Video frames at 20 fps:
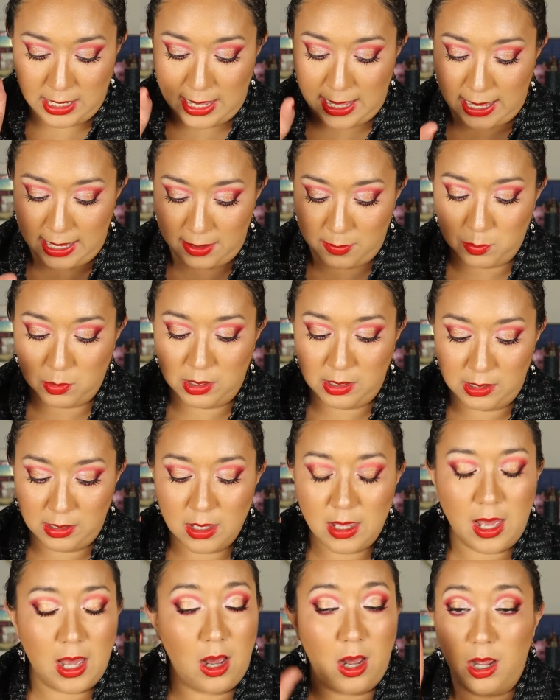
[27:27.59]
I am
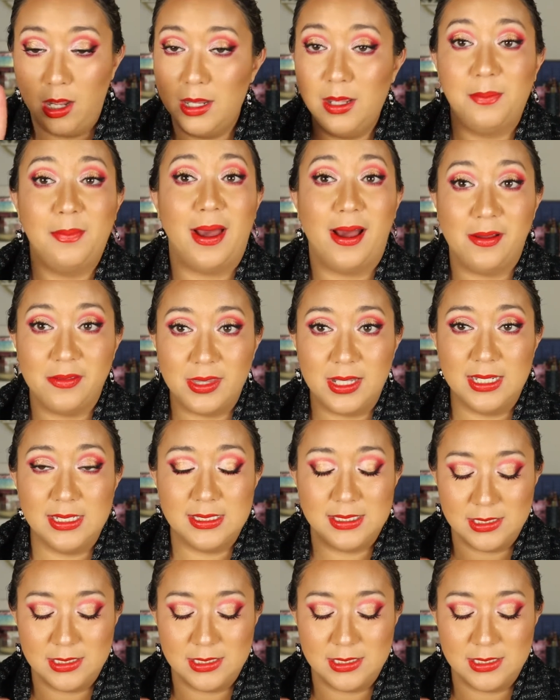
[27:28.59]
all about this.